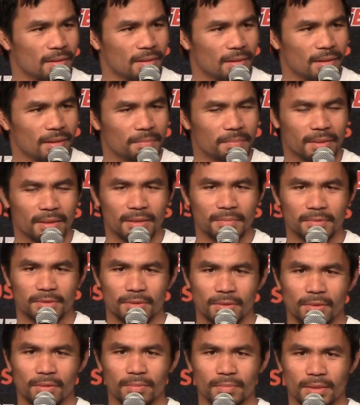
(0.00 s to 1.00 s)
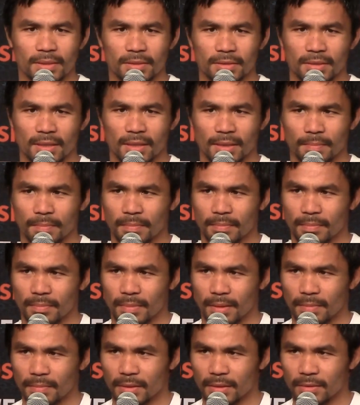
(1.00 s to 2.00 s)
I believe so, because
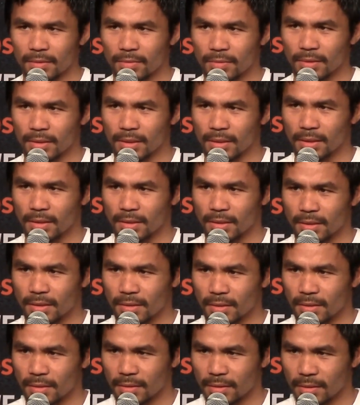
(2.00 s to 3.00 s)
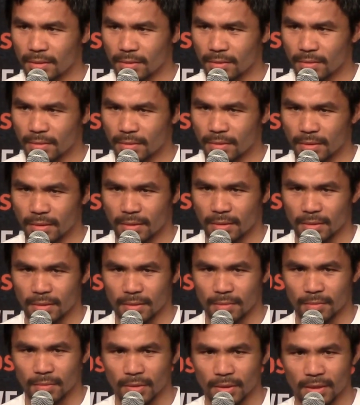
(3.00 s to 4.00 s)
I'm, I'm not only uh, you know
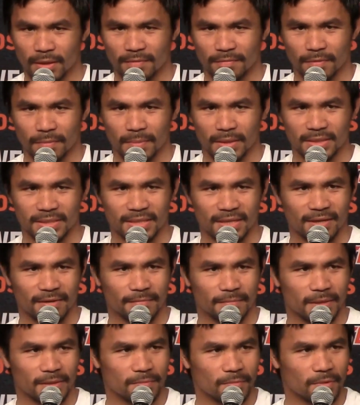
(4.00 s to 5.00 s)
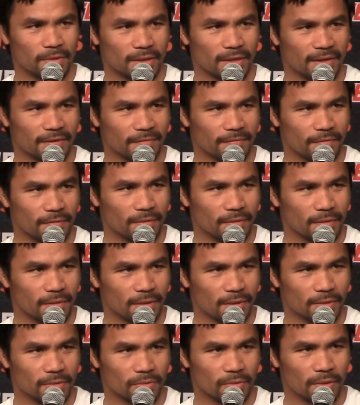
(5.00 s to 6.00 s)
uh, working for myself, but working for,
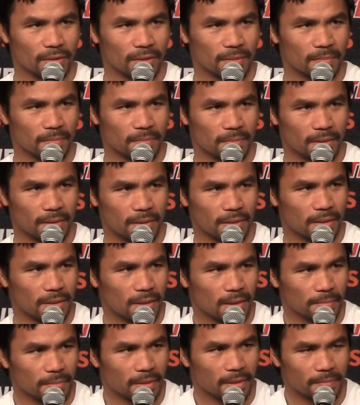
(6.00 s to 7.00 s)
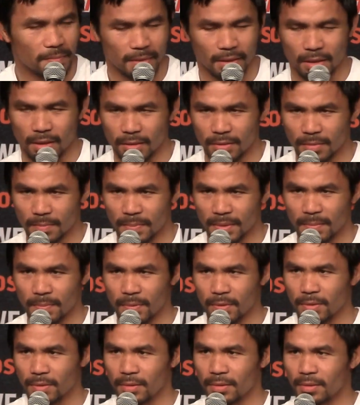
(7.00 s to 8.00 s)
you know, to help. I'm helping other
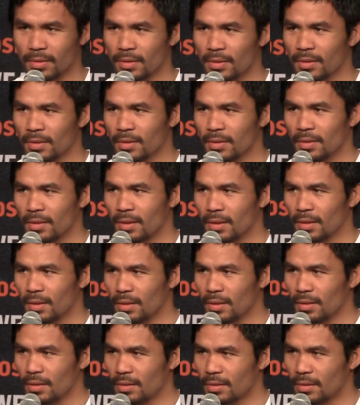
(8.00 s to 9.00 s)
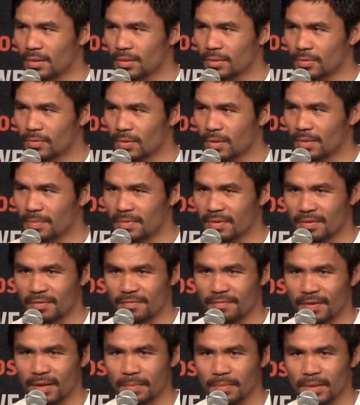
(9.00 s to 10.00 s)
people uh, to help their
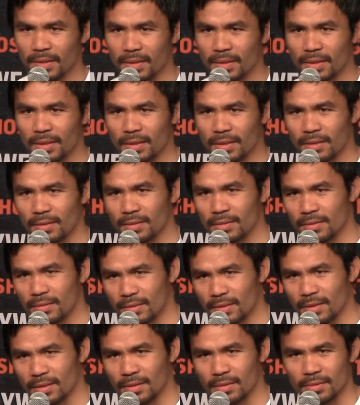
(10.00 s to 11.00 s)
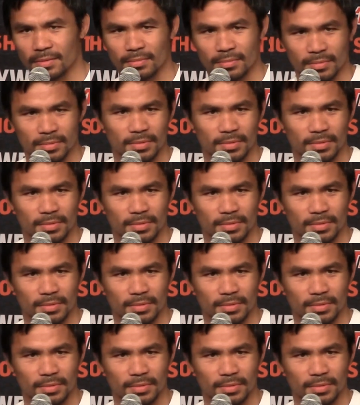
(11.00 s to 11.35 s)
family and thing,